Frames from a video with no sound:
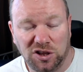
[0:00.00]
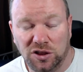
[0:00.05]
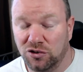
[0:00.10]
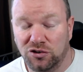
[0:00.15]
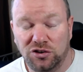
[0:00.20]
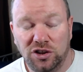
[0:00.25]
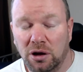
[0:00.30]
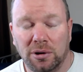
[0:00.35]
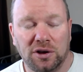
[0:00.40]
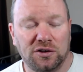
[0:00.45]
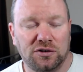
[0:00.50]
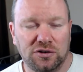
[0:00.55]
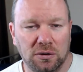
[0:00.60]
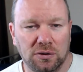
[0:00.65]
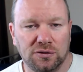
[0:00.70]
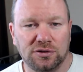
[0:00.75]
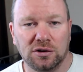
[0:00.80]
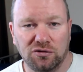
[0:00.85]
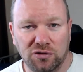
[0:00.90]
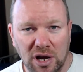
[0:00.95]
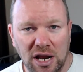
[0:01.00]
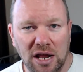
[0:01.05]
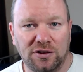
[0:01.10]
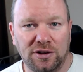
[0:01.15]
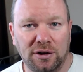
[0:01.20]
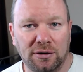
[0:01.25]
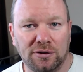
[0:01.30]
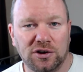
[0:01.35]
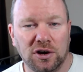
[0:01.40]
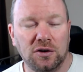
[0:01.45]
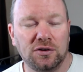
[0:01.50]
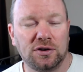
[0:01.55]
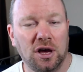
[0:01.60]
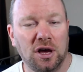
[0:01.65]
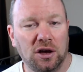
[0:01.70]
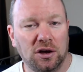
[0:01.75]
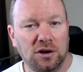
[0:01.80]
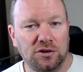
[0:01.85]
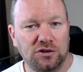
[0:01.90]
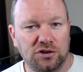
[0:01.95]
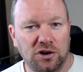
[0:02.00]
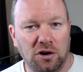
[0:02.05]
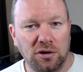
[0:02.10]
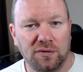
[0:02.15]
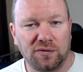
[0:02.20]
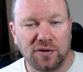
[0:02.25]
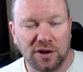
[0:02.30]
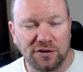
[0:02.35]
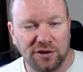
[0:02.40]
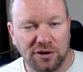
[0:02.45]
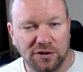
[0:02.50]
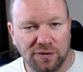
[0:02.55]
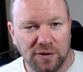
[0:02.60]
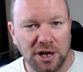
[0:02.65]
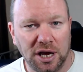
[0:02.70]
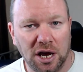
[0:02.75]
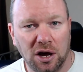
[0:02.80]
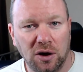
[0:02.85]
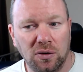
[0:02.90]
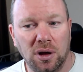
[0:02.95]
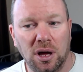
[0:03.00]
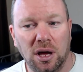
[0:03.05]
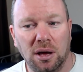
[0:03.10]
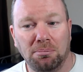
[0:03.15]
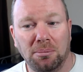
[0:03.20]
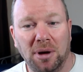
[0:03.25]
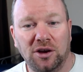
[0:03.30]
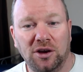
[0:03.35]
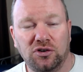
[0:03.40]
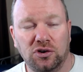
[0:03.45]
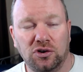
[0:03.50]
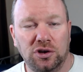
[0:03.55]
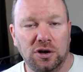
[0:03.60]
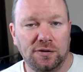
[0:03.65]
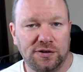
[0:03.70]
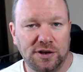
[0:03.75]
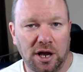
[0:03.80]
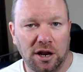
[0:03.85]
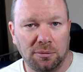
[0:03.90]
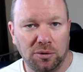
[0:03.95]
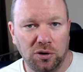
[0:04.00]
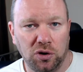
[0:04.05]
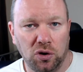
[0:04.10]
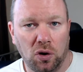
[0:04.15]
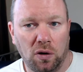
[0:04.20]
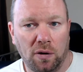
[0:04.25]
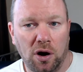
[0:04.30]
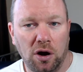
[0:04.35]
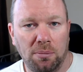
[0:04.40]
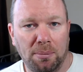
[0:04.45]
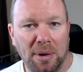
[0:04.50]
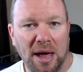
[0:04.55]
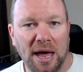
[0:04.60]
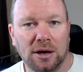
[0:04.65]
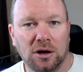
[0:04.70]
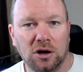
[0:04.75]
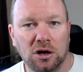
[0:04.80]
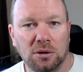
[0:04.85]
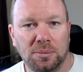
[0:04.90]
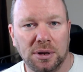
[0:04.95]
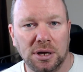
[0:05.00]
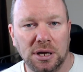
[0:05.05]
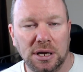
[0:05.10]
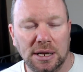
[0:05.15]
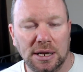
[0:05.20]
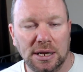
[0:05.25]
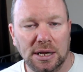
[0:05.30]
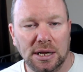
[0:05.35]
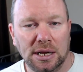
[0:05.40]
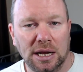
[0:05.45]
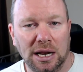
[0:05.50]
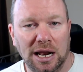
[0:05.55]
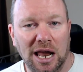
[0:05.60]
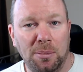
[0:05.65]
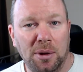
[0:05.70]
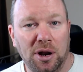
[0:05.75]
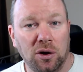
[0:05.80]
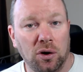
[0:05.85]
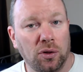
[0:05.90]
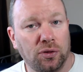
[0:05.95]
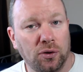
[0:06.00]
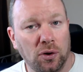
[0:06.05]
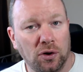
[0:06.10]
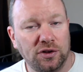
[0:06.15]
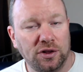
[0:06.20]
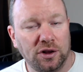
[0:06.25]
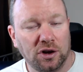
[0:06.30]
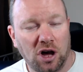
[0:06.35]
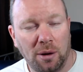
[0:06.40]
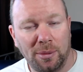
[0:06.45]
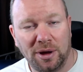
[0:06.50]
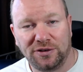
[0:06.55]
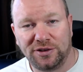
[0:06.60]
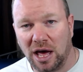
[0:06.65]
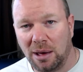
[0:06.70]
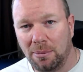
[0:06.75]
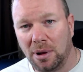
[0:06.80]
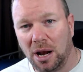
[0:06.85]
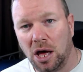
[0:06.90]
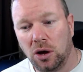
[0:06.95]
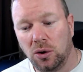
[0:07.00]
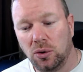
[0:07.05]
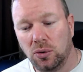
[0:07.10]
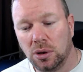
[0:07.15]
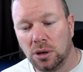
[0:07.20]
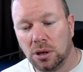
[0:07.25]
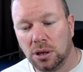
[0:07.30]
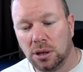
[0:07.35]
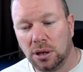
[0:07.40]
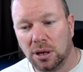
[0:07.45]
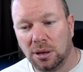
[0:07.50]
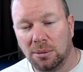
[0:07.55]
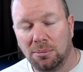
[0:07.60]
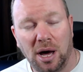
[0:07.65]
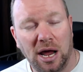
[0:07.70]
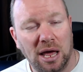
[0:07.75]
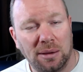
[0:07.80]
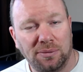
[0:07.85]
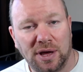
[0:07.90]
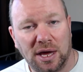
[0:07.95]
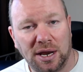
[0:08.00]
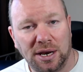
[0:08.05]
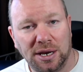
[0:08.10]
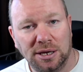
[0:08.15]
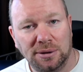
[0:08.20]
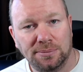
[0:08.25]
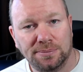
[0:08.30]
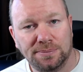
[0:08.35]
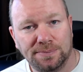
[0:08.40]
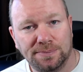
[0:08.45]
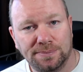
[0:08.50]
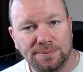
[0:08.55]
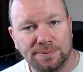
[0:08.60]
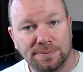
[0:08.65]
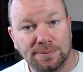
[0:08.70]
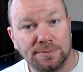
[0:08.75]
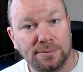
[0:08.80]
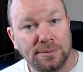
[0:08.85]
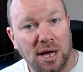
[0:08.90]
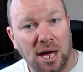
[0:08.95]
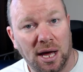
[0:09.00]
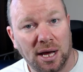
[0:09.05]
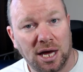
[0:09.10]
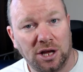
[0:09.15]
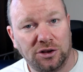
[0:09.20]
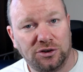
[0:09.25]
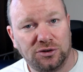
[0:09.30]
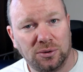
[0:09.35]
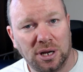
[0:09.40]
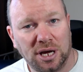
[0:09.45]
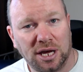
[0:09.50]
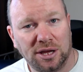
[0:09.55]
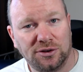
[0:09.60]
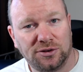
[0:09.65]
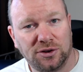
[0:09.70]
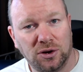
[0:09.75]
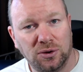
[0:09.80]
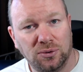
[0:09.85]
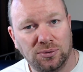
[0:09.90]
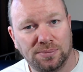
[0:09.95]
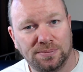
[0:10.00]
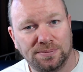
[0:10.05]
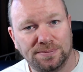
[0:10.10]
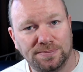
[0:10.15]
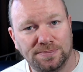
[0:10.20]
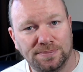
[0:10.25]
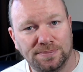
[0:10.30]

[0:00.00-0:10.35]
There's no excuse. There really is no excuse. Show your friends this video. Make sure you've set up your own backup. Let me know your thoughts in the comments down below. My name's Andy. I'll catch you all again soon.